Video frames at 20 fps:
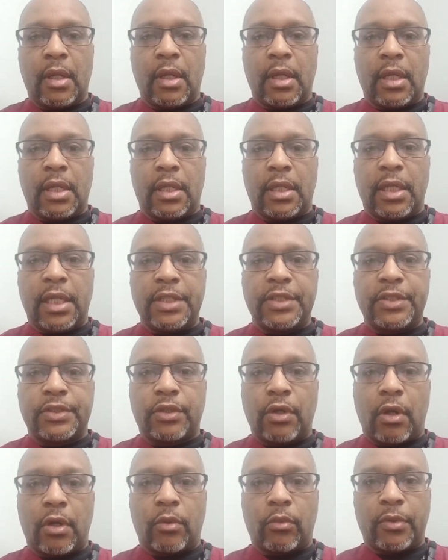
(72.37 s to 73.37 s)
Let's
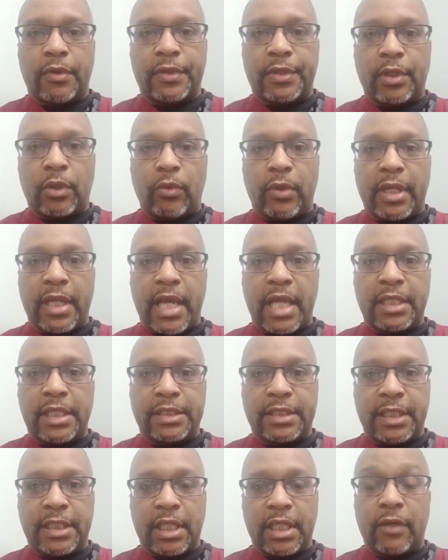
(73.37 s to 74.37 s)
start with the
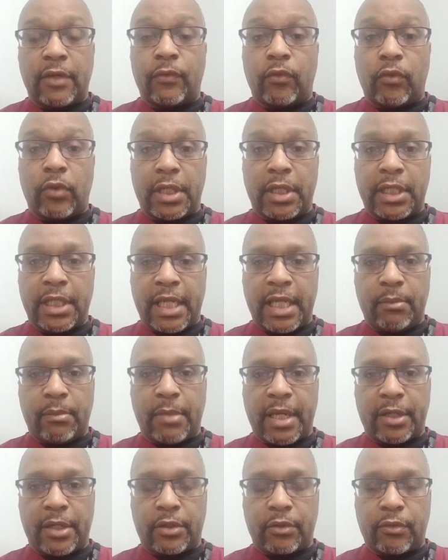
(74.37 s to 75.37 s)
reality of running a
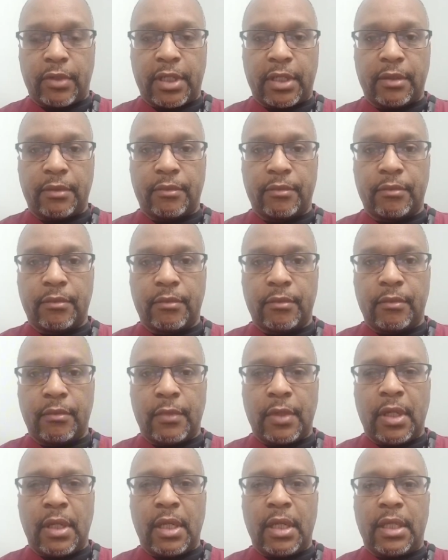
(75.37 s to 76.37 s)
bakery.
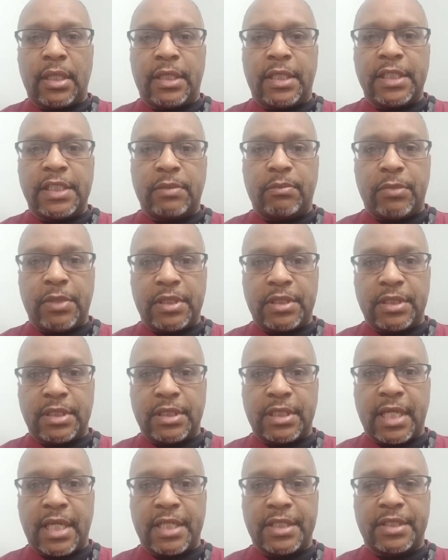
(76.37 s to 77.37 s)
This business
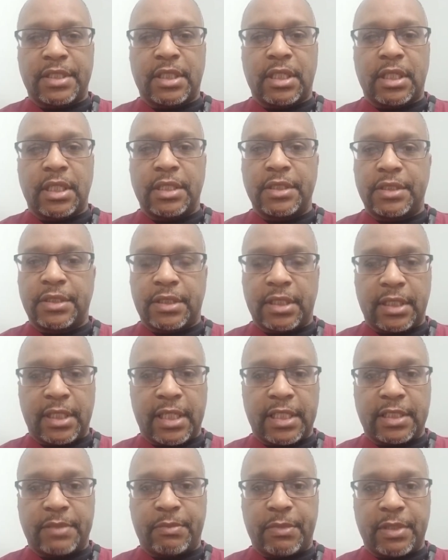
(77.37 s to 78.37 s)
has constant
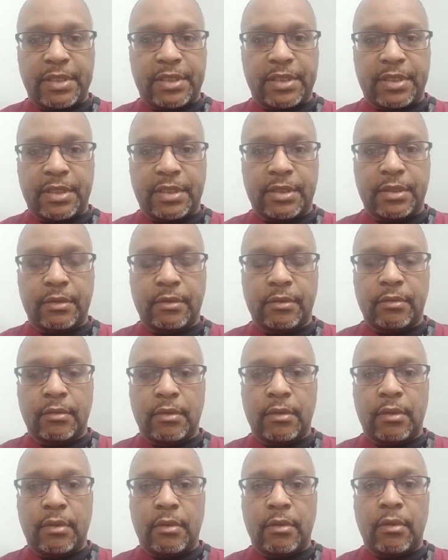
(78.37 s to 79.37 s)
expenses.
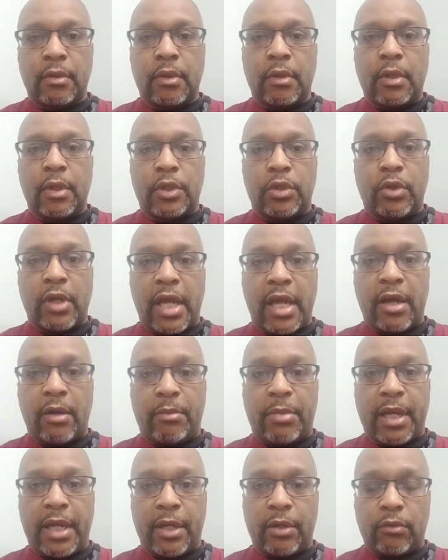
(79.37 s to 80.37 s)
You have
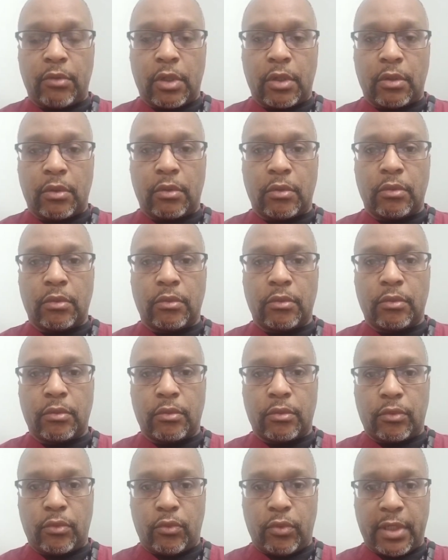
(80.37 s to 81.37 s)
payroll,
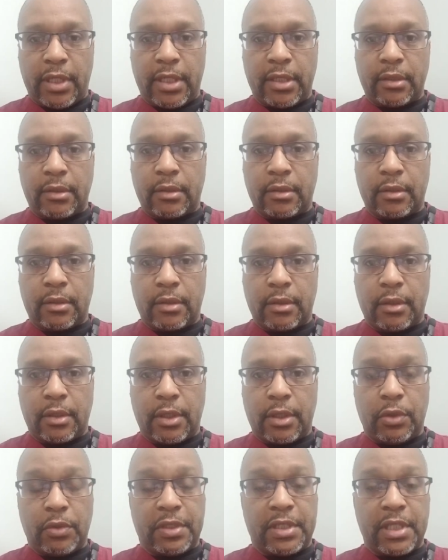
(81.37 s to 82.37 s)
rent,
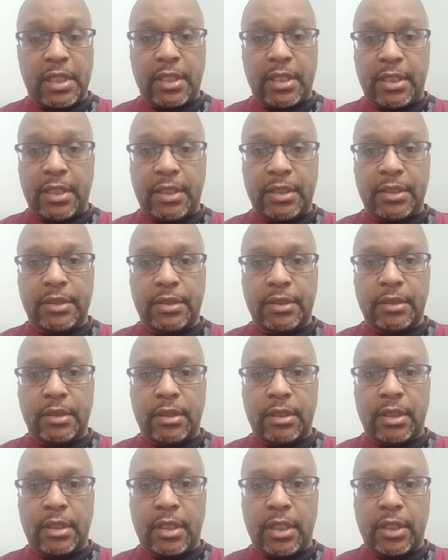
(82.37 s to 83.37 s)
utilities,
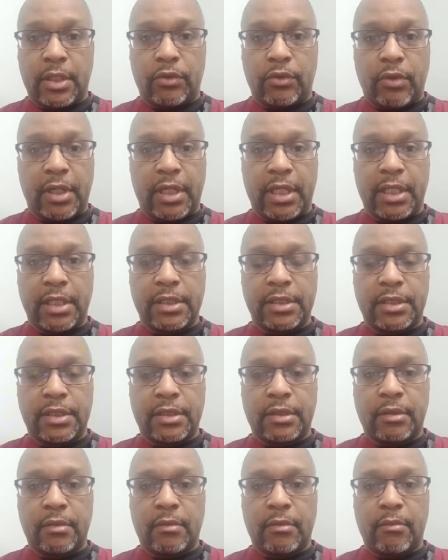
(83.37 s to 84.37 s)
ingredients,
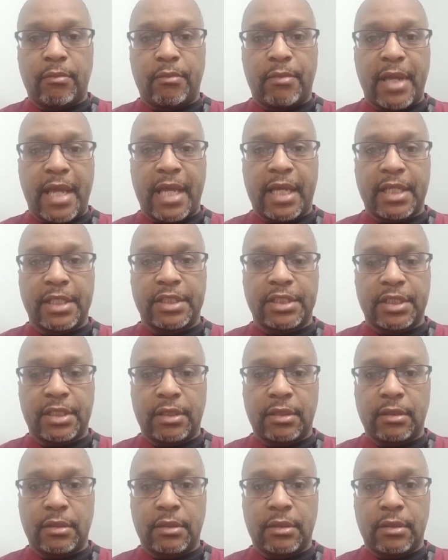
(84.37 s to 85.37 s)
packaging,
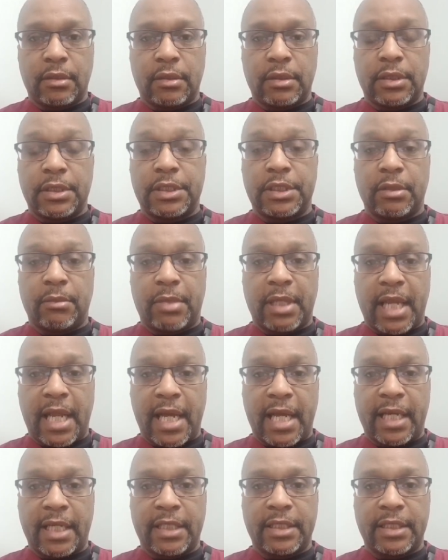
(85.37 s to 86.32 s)
supplies,